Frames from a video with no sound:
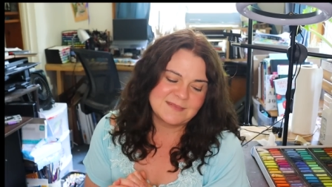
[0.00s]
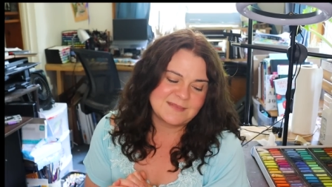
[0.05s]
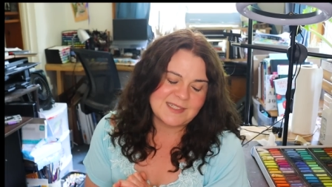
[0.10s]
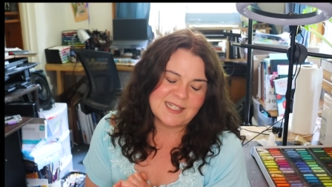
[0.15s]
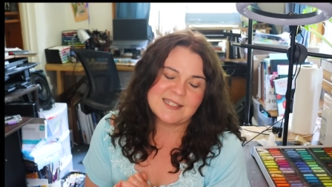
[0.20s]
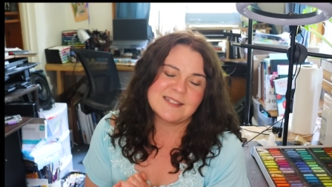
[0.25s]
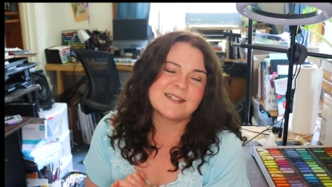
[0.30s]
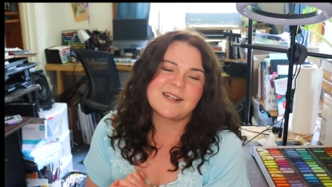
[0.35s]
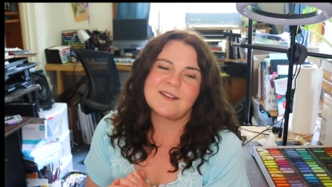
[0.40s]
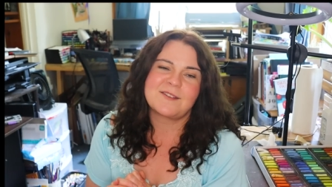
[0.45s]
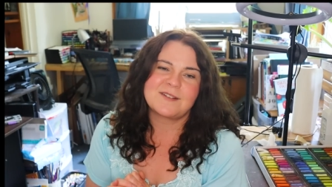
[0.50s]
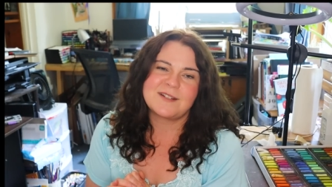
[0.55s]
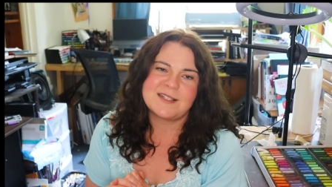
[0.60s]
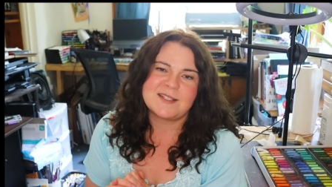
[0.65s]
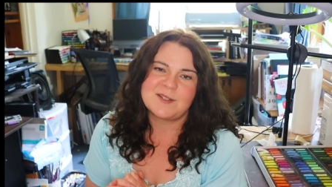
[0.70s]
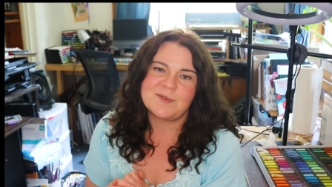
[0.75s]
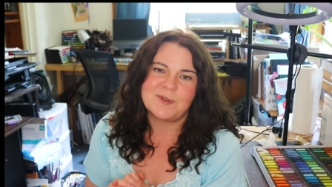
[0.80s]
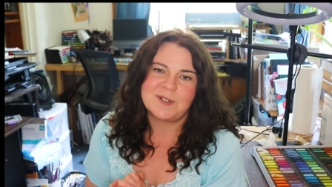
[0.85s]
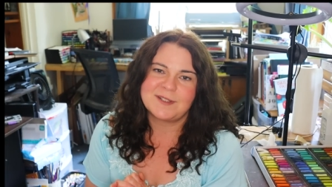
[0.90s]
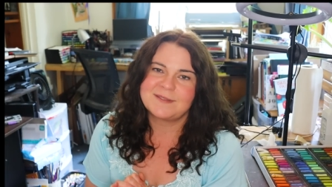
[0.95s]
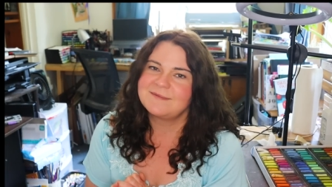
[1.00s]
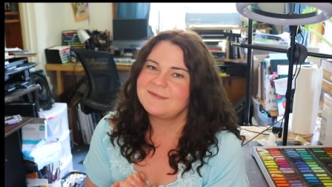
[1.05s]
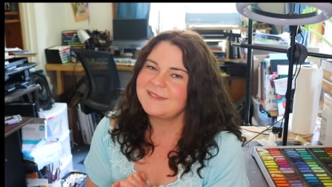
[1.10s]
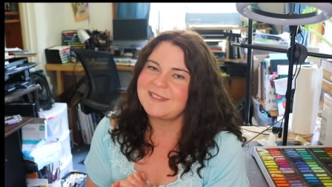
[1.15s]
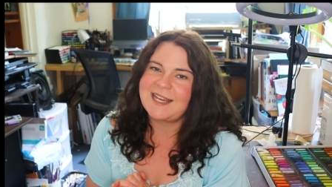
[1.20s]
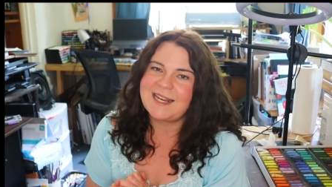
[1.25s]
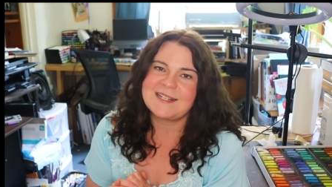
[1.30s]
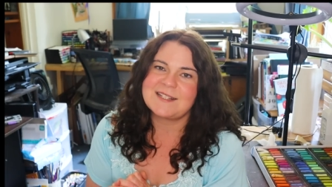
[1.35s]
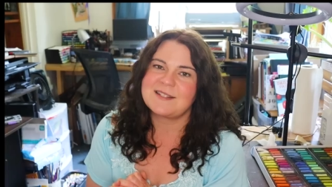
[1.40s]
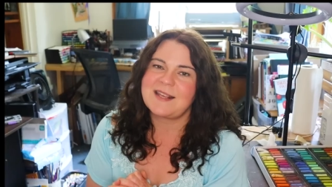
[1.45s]
That's another easy one.
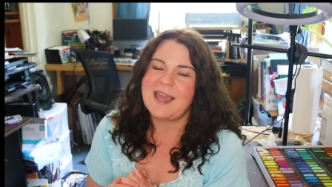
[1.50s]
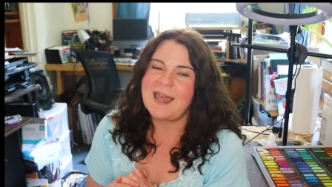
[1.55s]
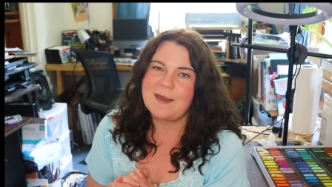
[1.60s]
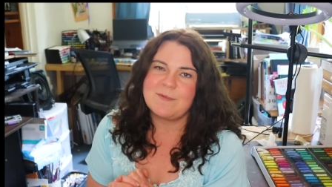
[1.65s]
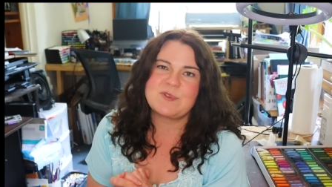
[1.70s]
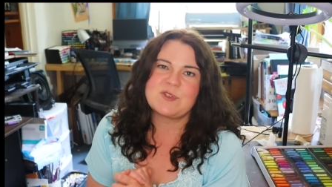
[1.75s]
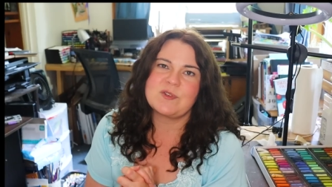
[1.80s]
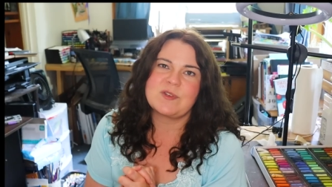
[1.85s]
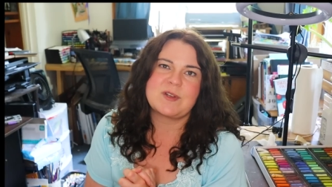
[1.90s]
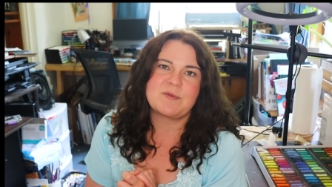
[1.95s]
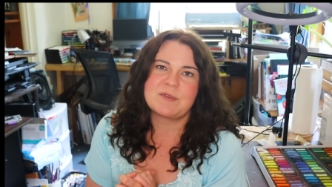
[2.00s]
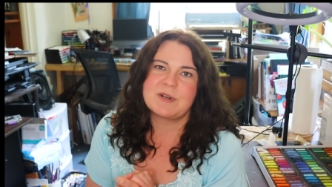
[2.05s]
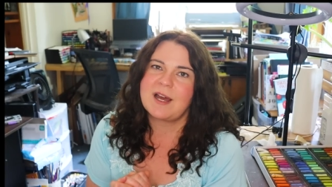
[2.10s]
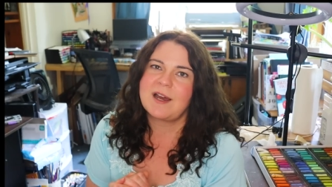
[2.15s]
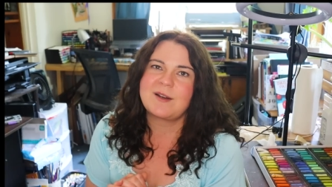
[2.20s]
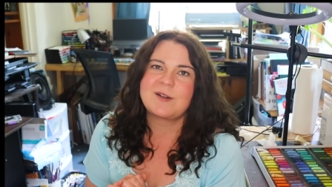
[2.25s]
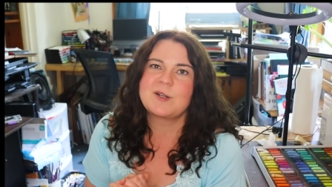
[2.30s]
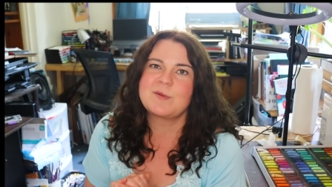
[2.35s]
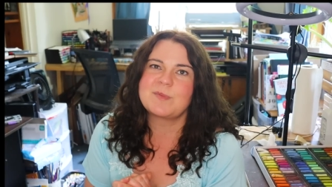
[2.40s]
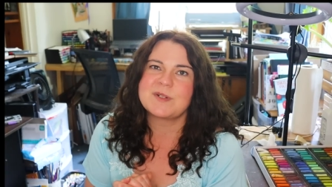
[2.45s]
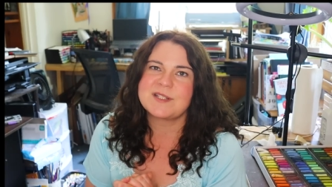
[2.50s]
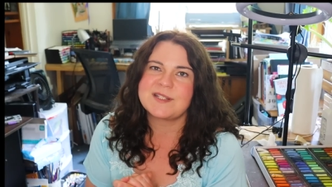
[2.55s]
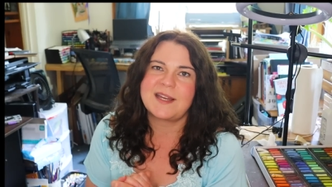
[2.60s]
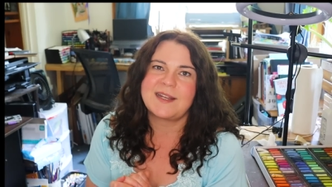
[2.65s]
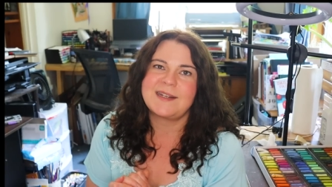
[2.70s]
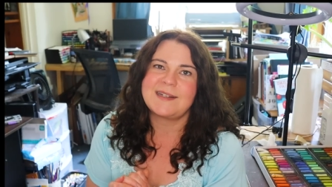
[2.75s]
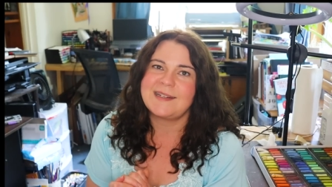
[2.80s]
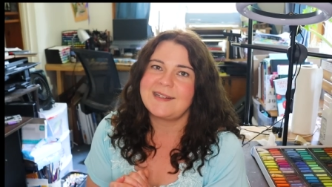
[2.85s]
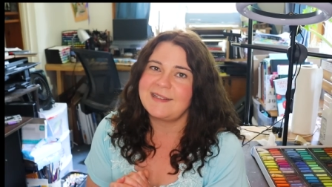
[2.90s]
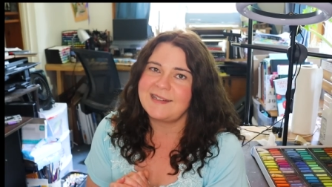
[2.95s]
That is absolutely one hundred
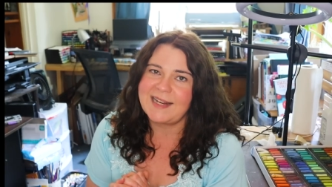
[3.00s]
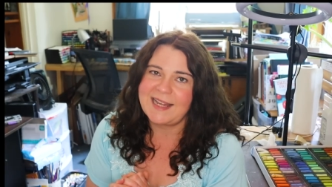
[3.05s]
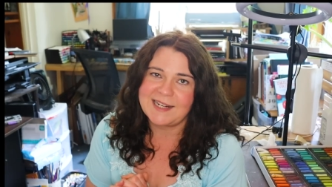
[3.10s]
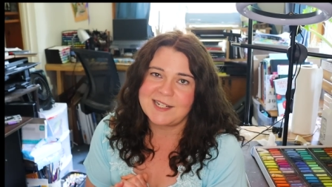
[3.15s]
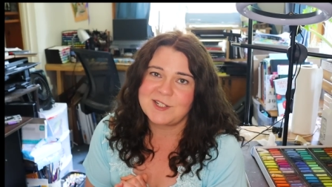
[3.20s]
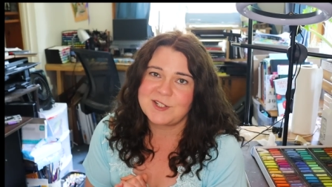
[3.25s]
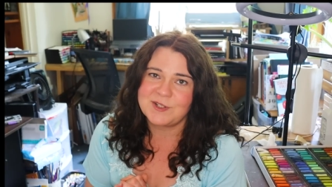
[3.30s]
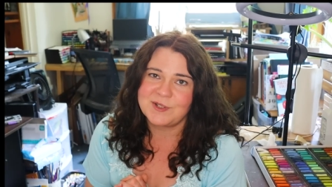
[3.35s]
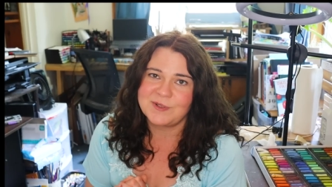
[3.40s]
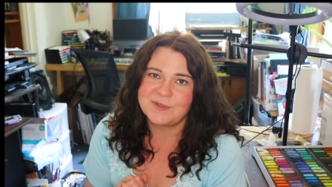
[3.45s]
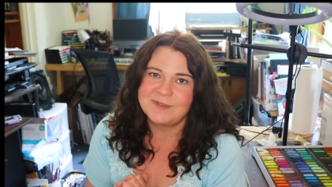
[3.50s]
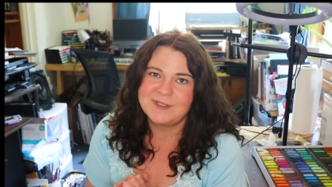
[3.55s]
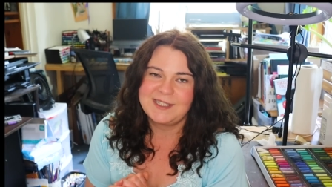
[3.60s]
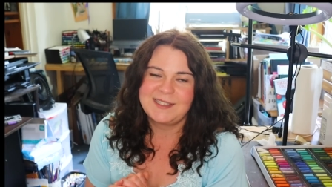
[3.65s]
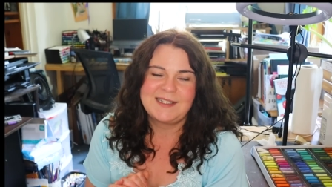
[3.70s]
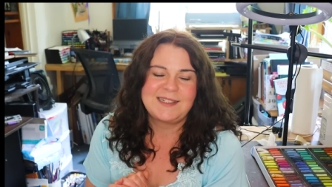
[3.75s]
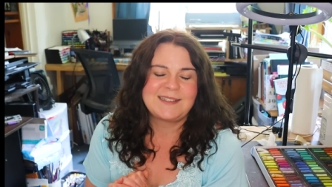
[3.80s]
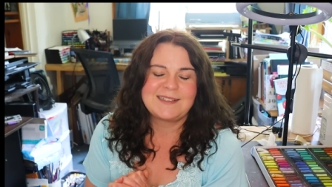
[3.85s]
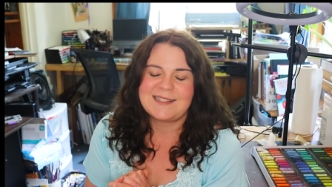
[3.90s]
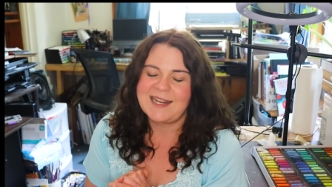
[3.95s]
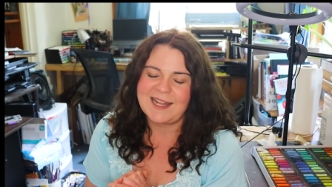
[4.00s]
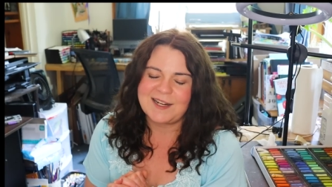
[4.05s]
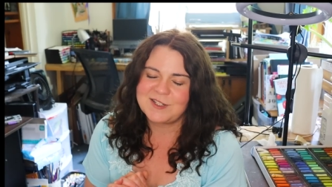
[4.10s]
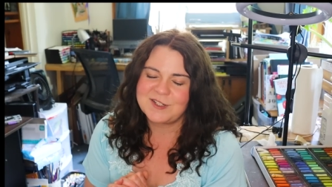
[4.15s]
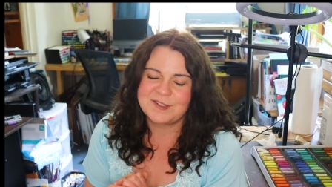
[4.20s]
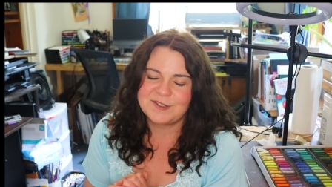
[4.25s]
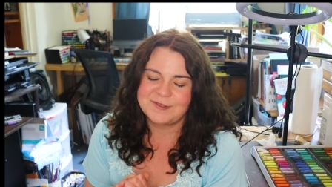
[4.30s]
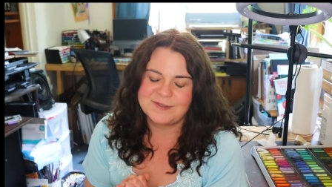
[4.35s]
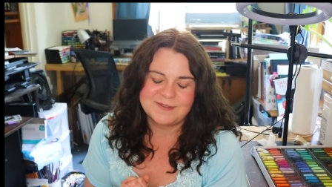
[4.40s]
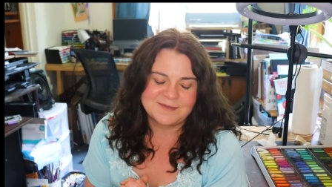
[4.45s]
percent not true. Not
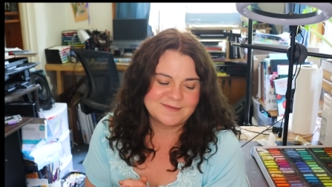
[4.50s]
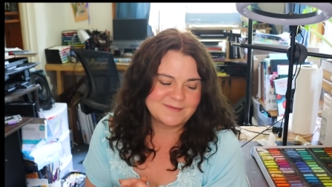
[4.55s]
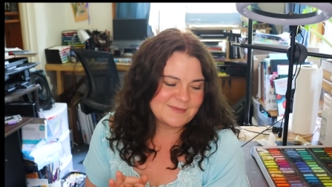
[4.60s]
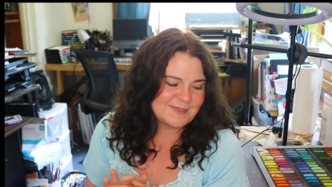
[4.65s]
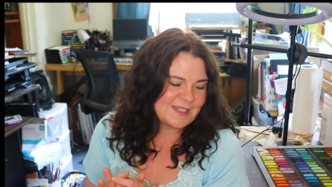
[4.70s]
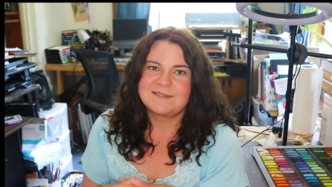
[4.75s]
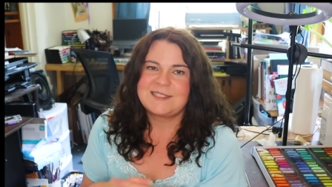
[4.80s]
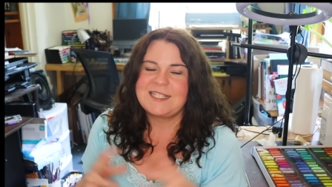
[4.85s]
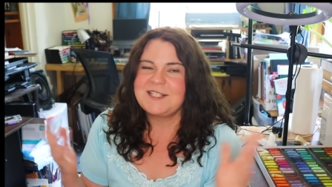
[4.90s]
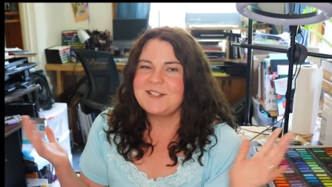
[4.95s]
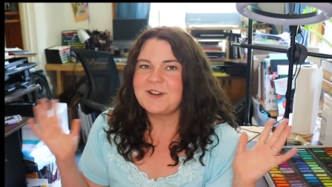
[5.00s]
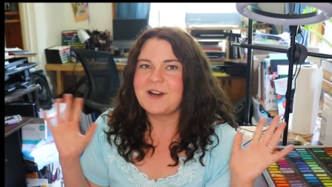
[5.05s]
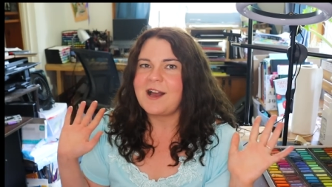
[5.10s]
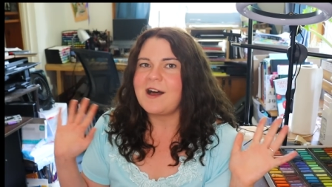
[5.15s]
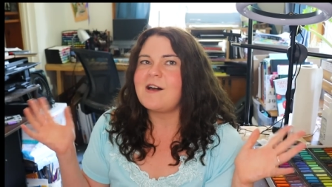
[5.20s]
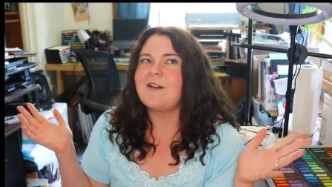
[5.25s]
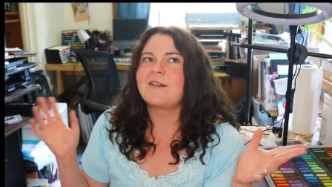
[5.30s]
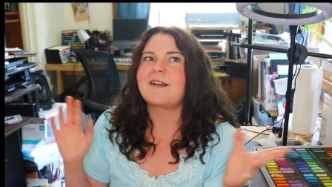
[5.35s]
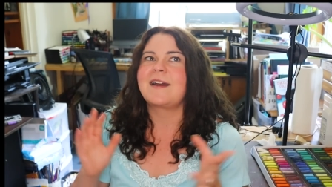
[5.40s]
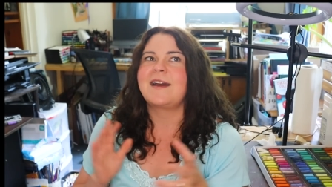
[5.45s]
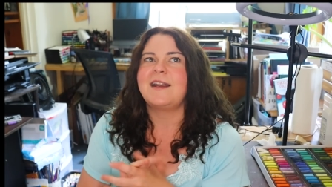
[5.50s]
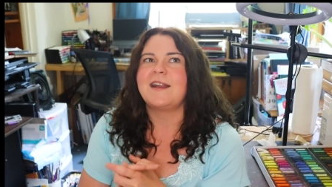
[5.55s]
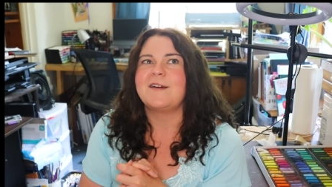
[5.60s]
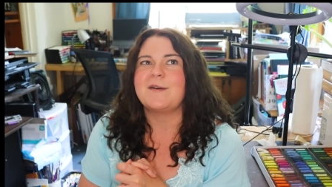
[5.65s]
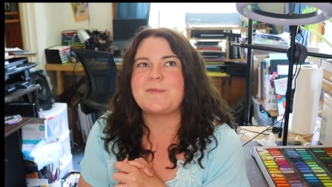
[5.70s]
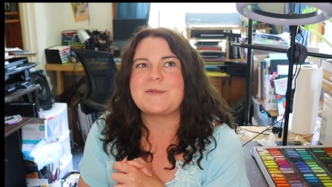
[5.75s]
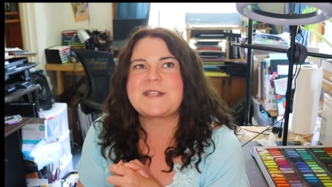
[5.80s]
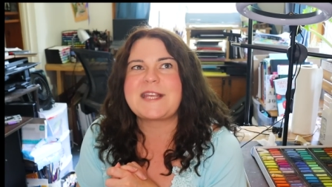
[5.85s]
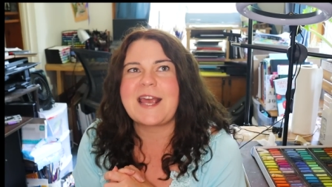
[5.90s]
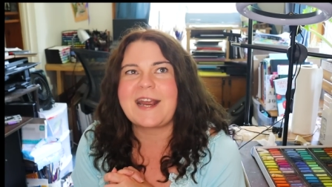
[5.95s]
true. These are all kind
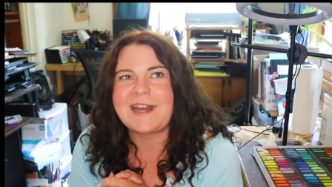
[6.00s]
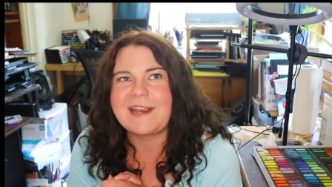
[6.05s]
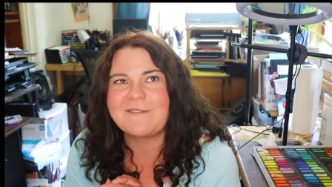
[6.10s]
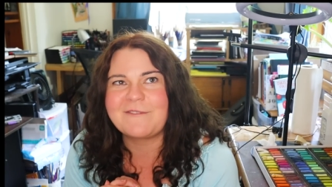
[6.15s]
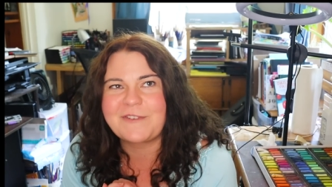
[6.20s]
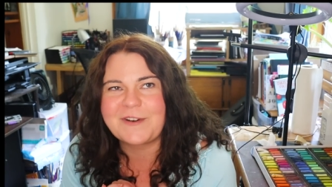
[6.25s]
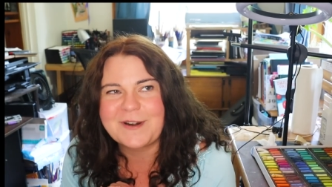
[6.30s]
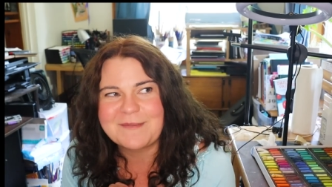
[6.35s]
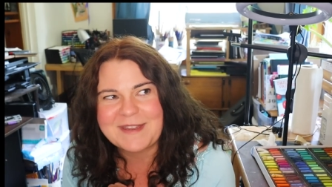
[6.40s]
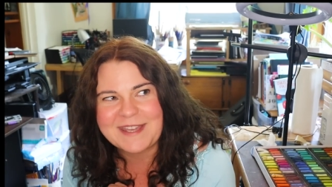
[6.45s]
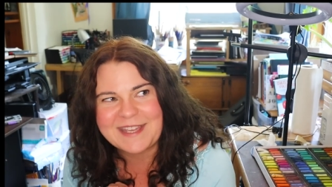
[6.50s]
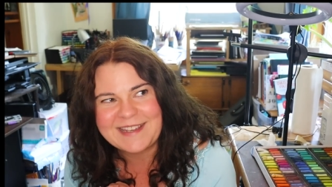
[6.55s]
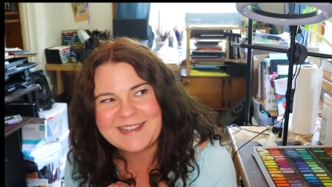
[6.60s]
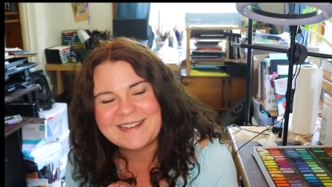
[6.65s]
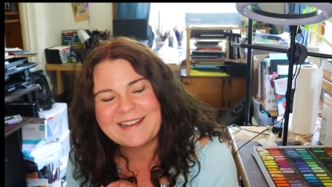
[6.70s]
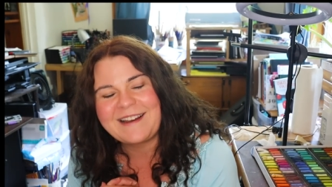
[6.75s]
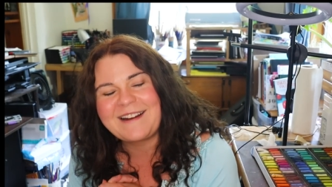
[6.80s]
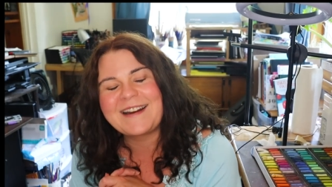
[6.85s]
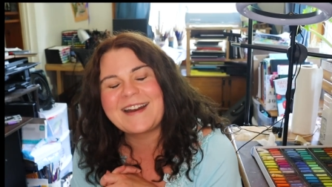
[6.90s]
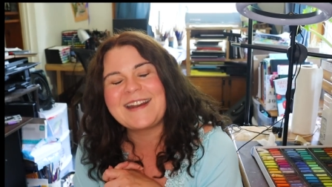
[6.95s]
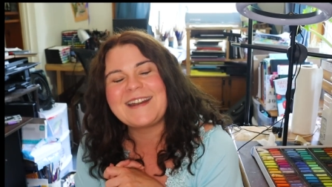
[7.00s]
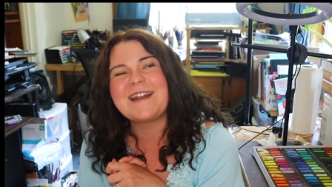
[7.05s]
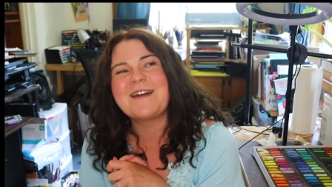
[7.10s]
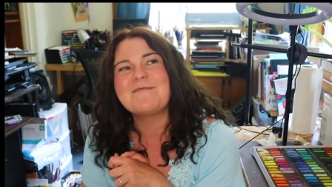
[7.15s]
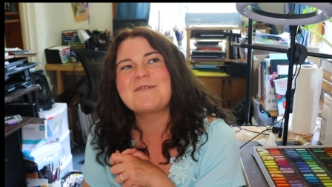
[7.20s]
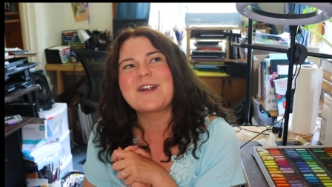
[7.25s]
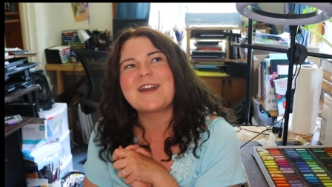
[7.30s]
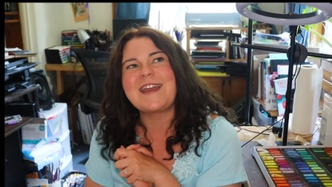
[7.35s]
of upsetting for me. All right, number